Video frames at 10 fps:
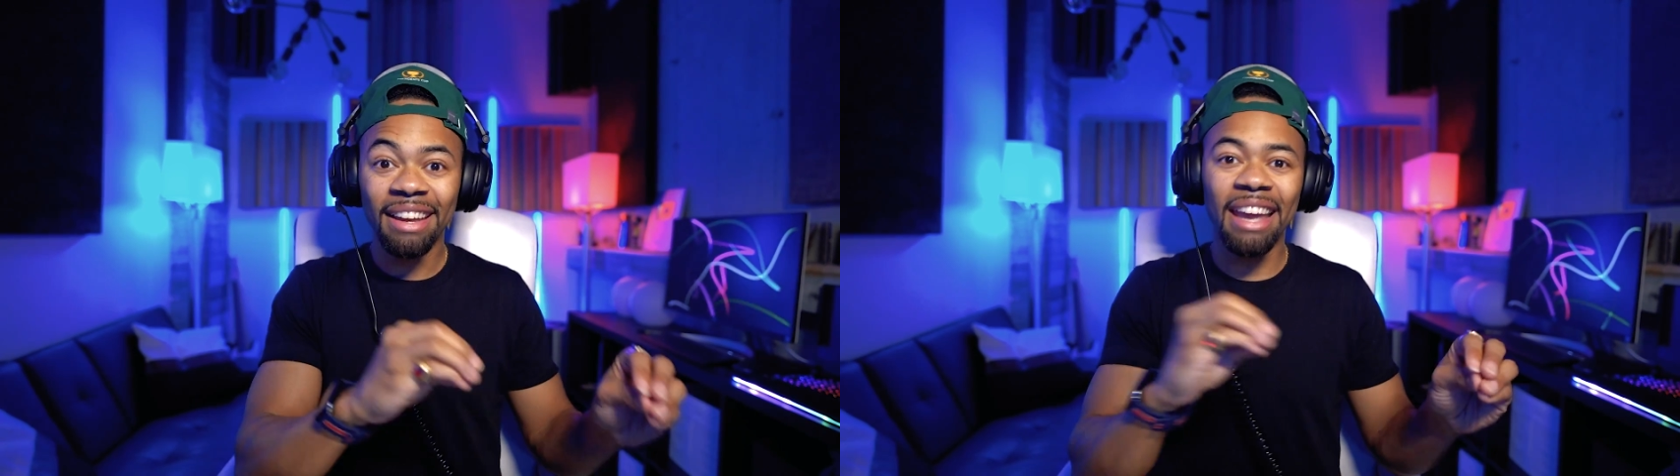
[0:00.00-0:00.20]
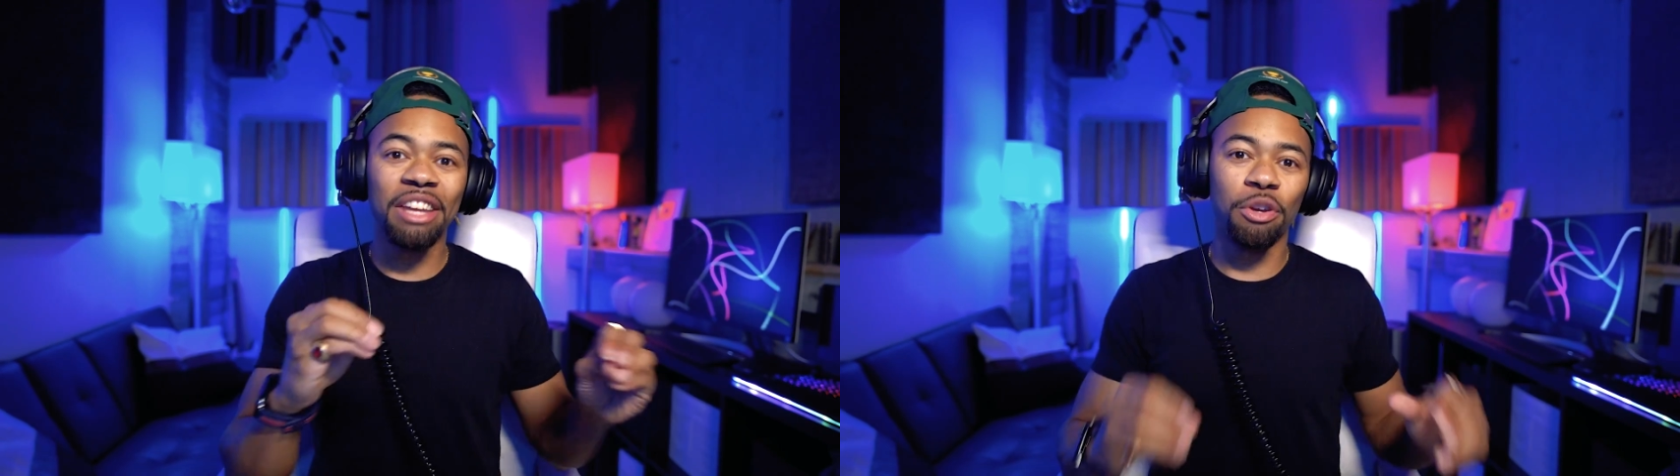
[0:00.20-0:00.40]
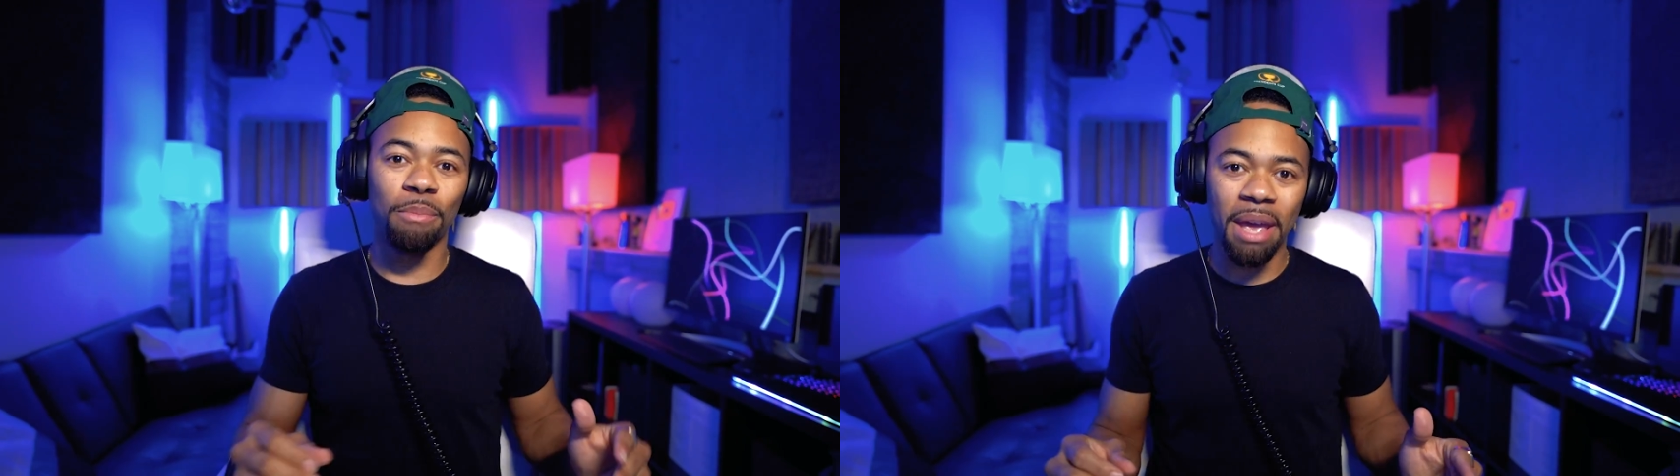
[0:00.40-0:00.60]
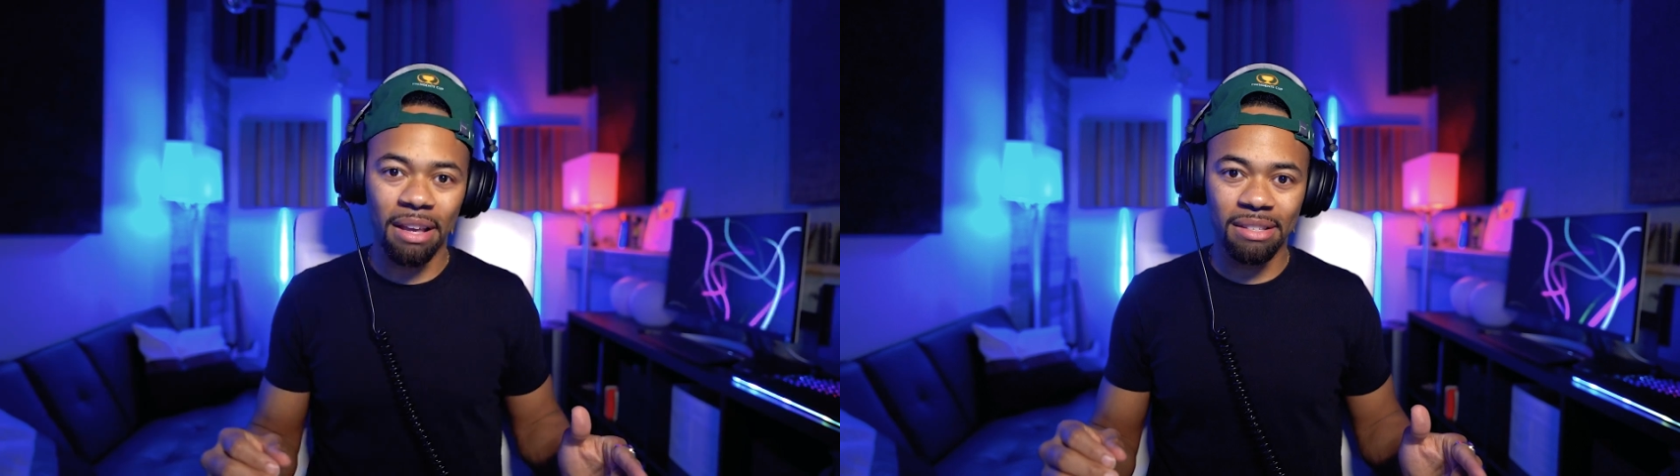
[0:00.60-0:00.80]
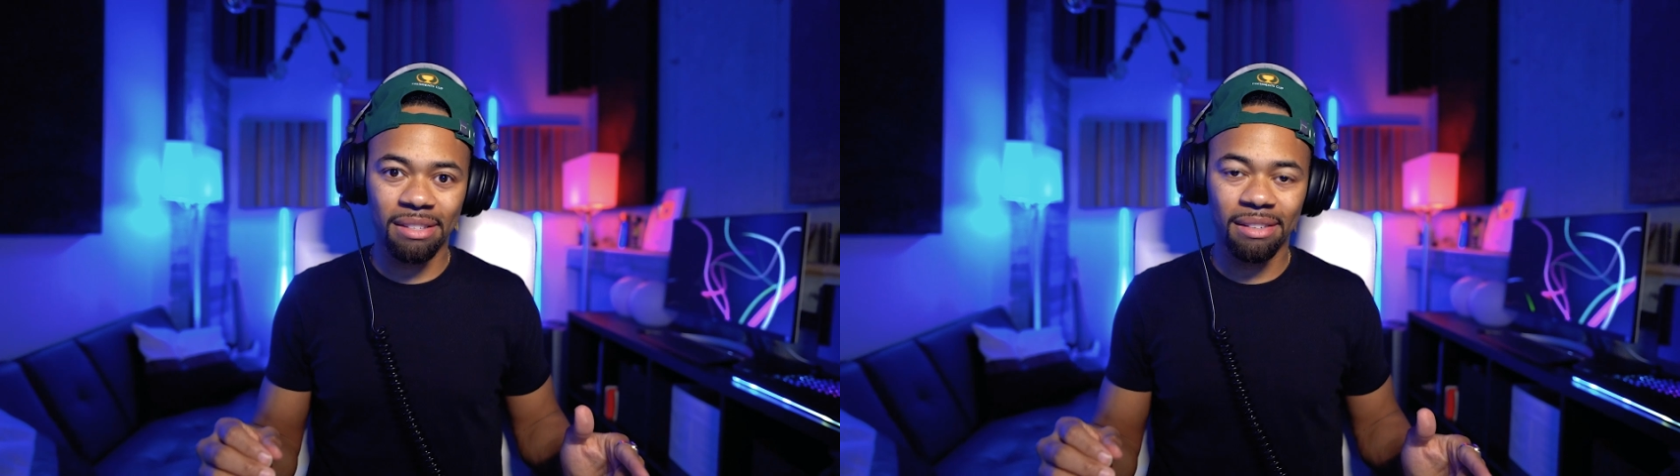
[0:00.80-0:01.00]
in your
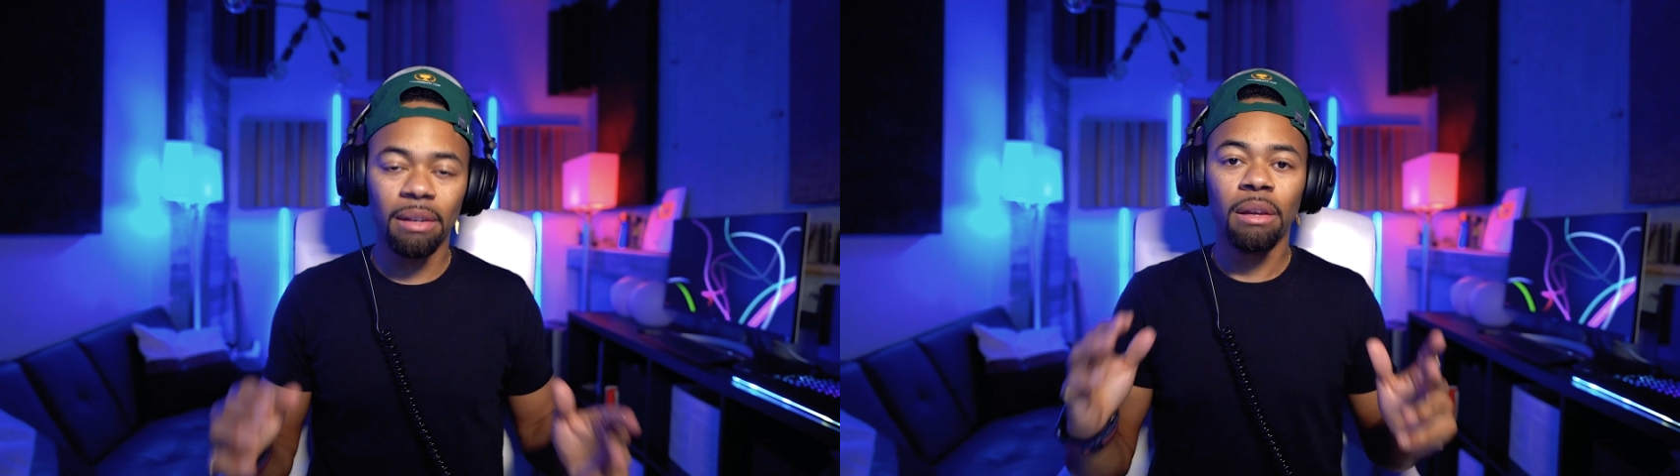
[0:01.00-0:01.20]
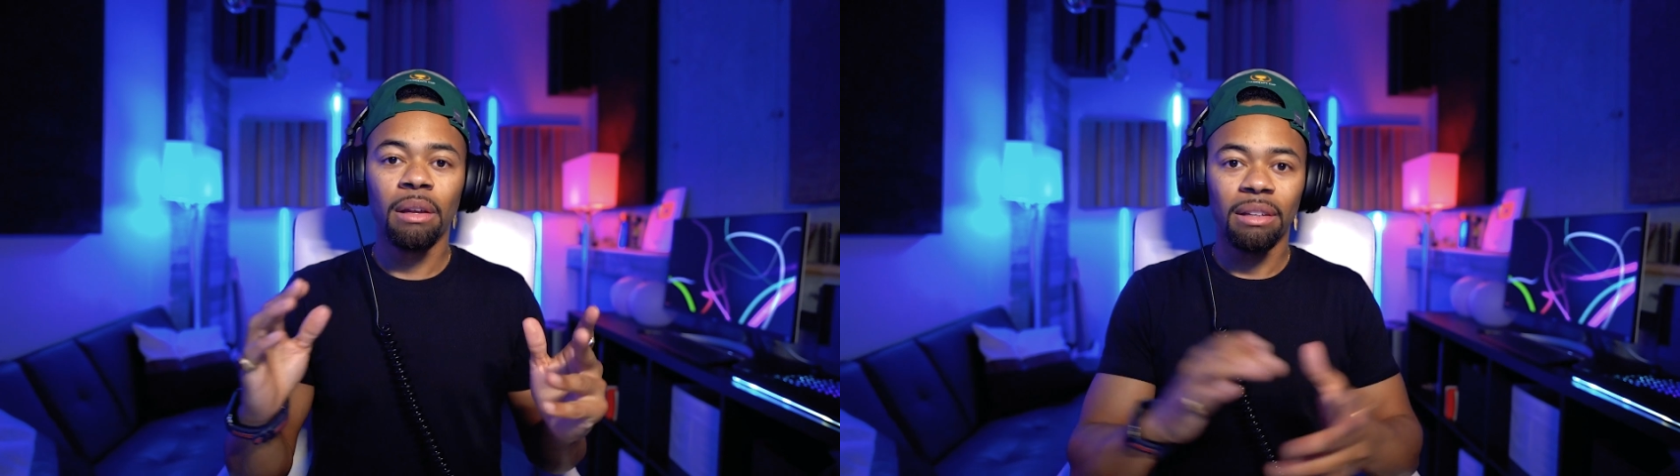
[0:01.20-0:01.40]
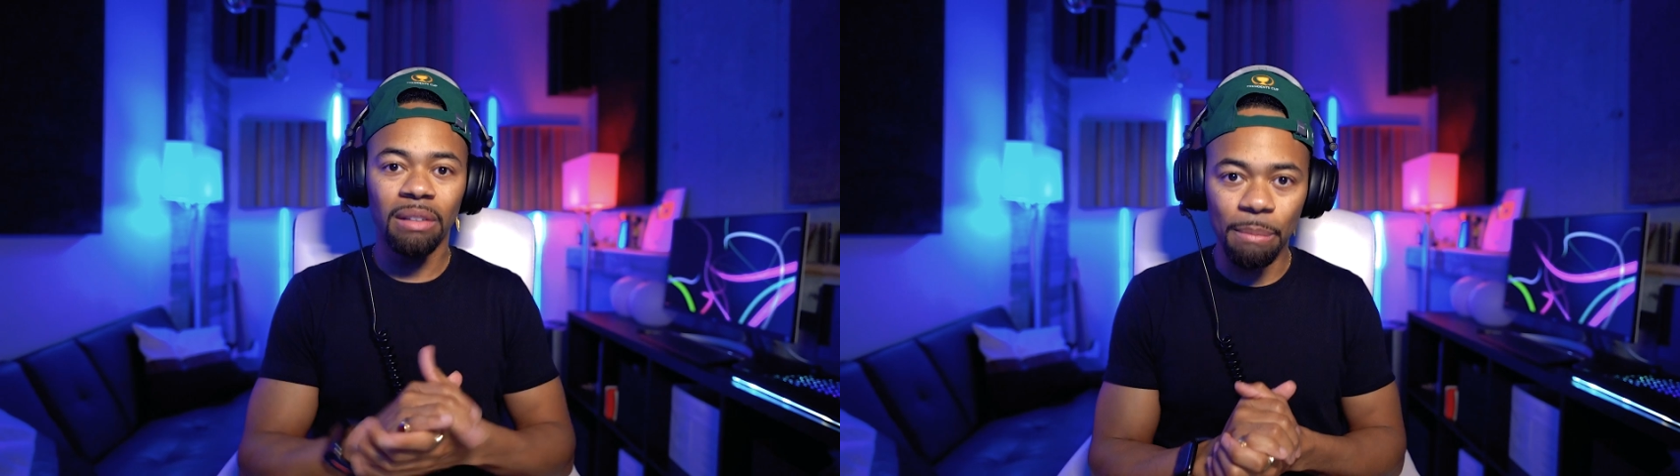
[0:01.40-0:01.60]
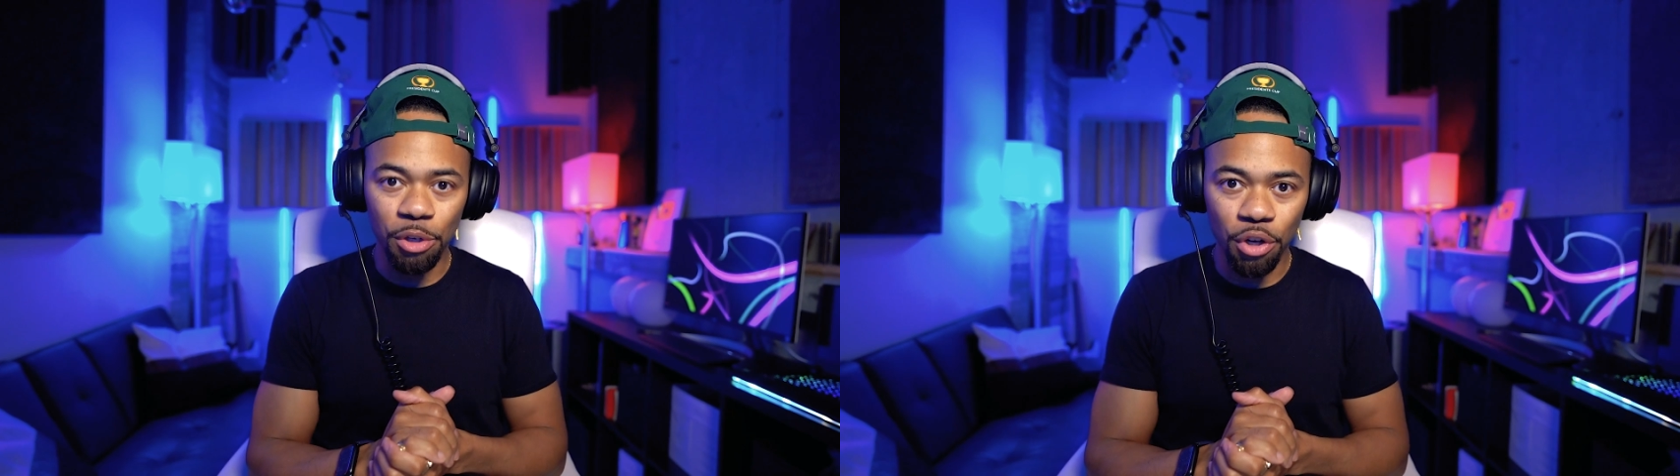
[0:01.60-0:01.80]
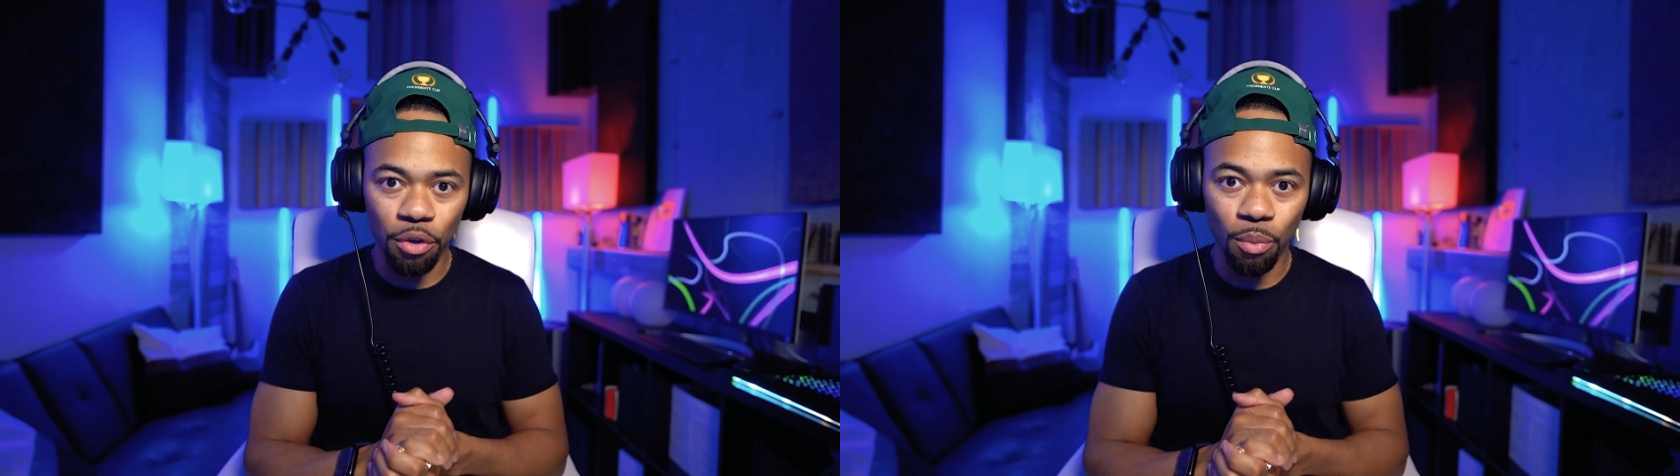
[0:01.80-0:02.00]
mix? Let me
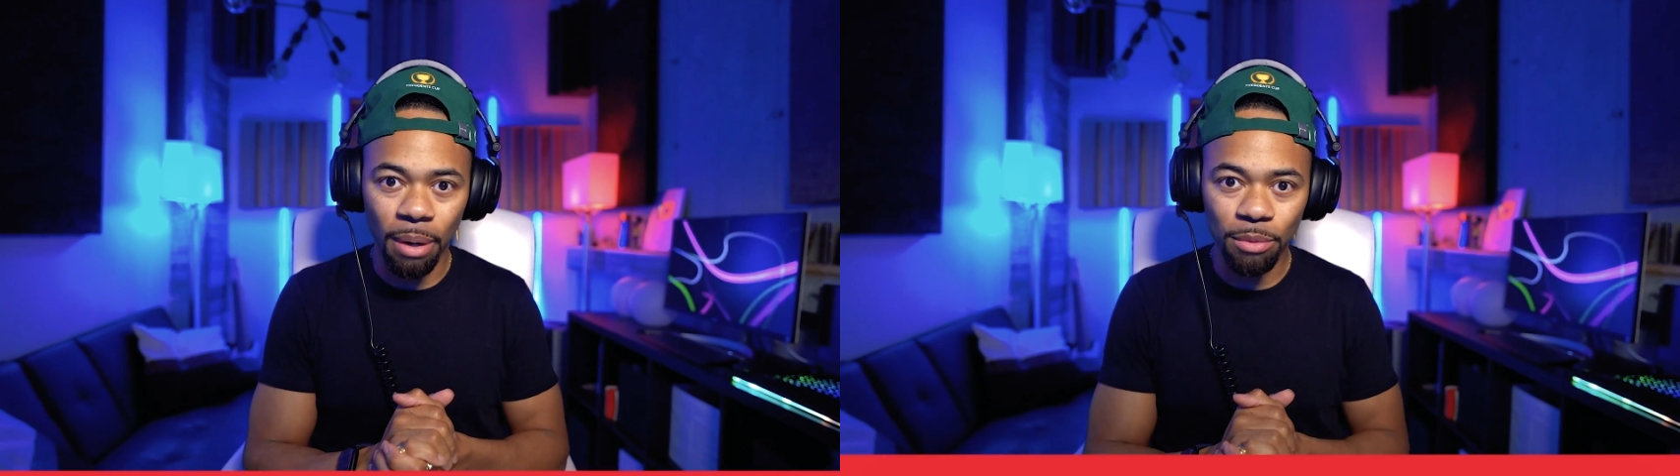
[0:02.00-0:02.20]
show you what I'm